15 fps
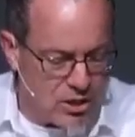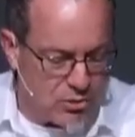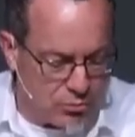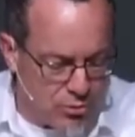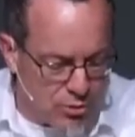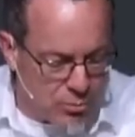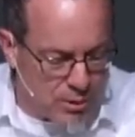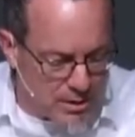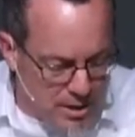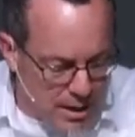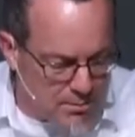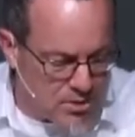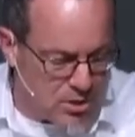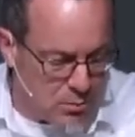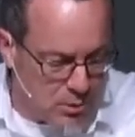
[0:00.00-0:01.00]
through the
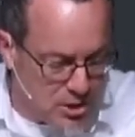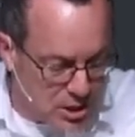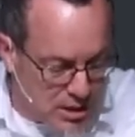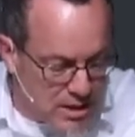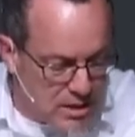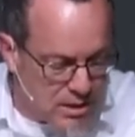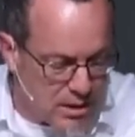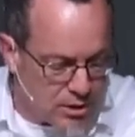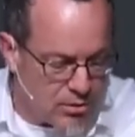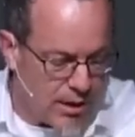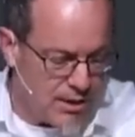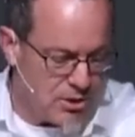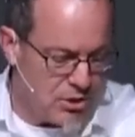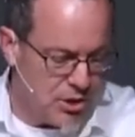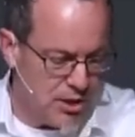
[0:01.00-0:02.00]
redemption which is in
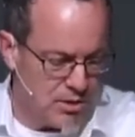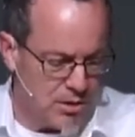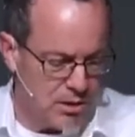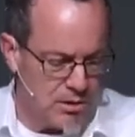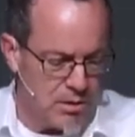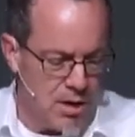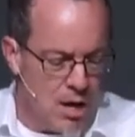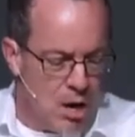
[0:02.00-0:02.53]
Christ Jesus,